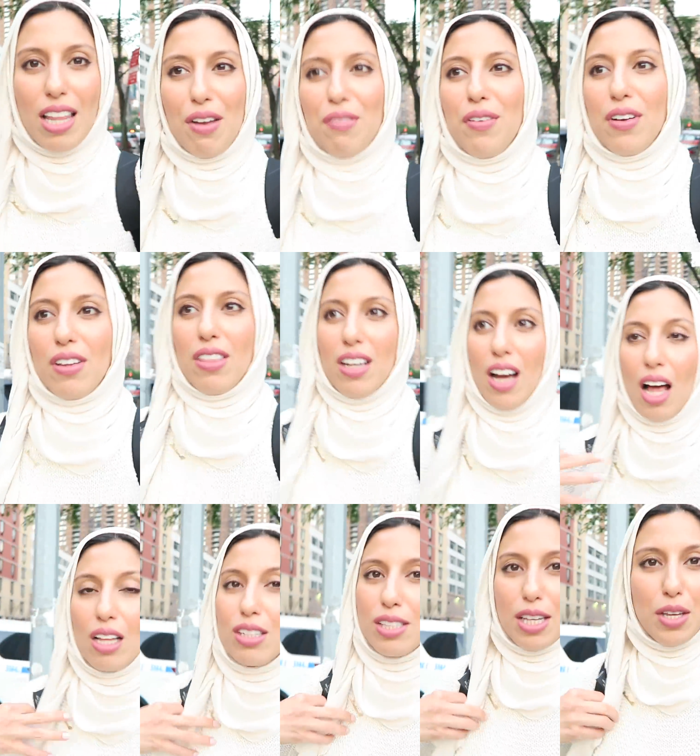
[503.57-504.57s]
and then for the
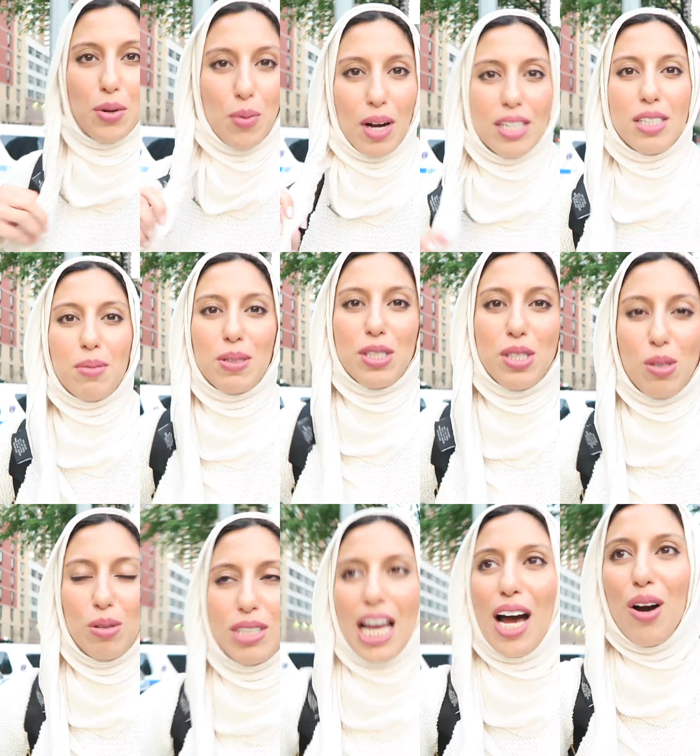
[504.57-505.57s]
colors that you want to be
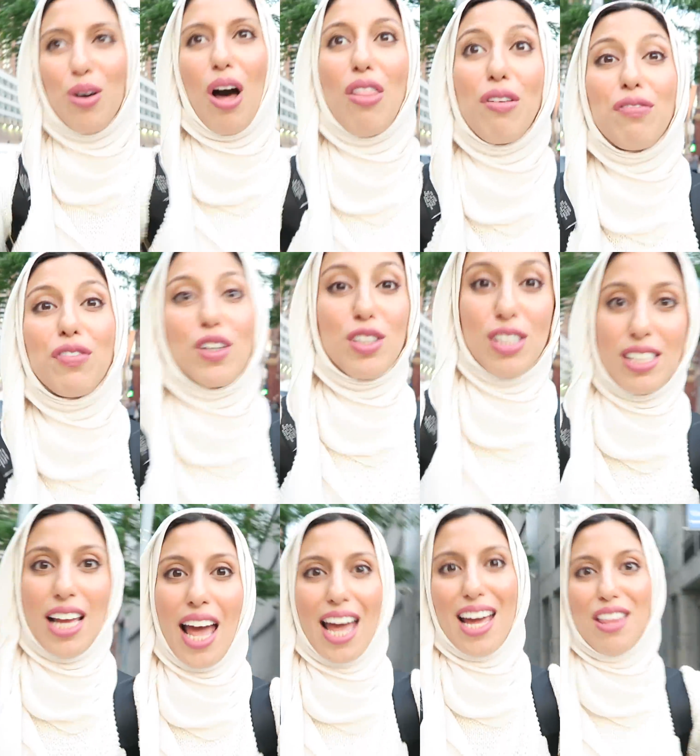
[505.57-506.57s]
sold out on the
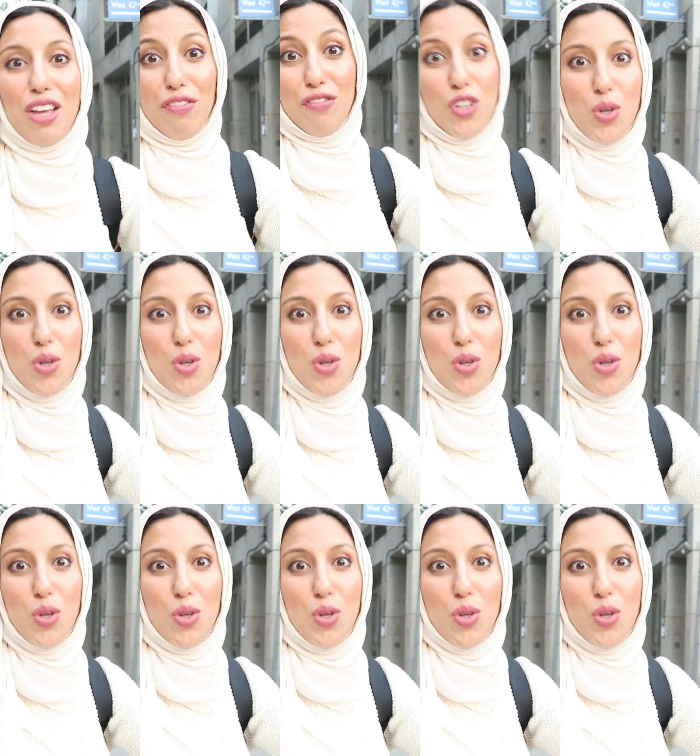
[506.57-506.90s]
first day in a